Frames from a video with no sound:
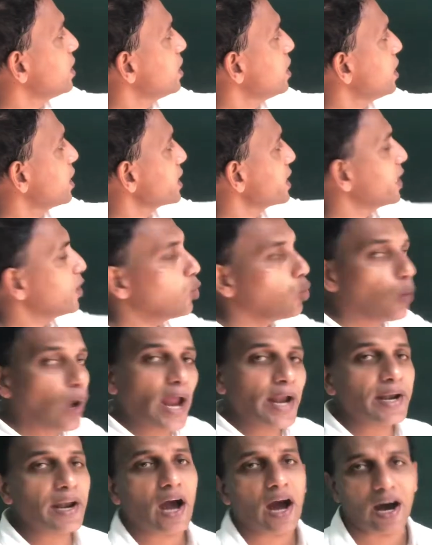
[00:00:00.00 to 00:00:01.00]
a q
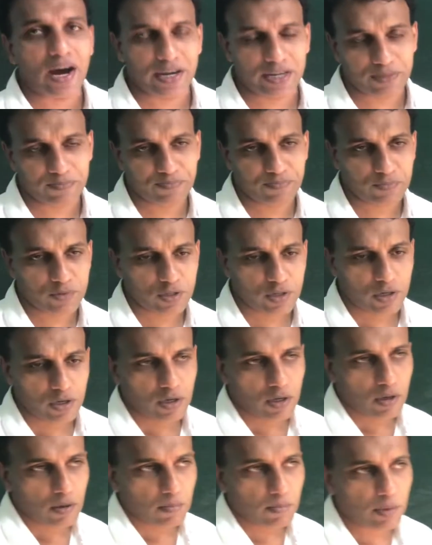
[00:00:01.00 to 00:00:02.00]
and r.
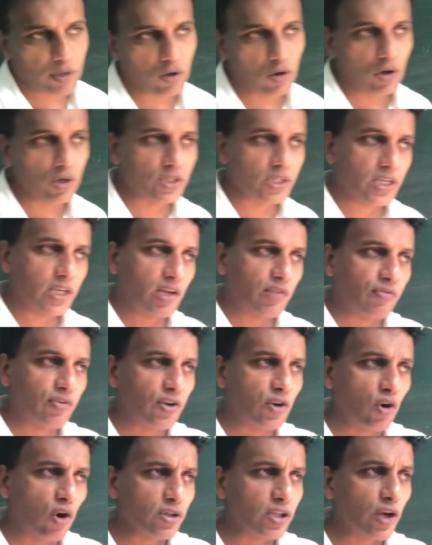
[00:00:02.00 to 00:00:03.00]
Because if you
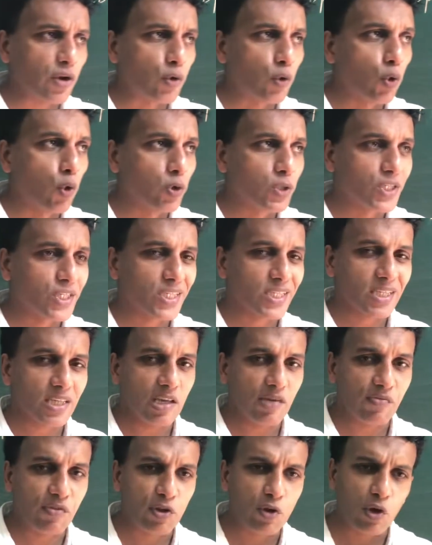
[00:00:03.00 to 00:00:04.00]
know the roots,
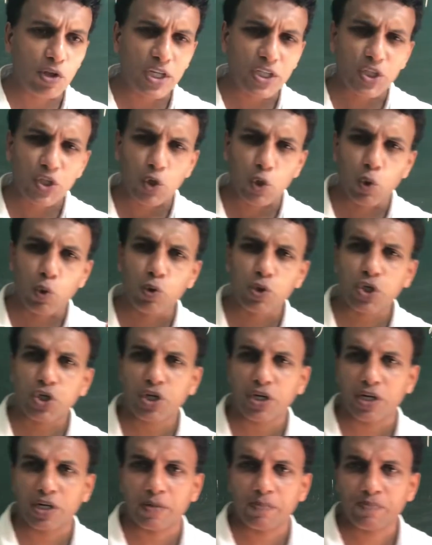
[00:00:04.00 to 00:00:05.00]
if you know the
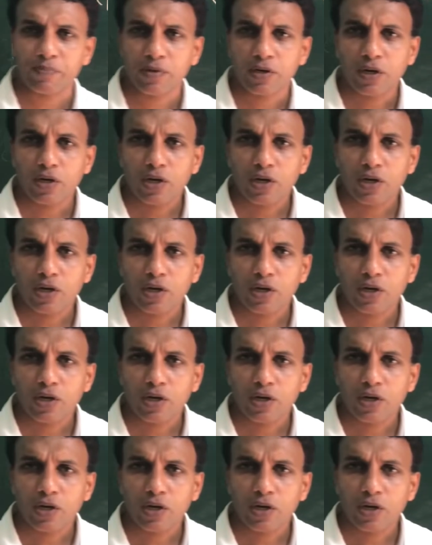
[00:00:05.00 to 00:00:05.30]
solution,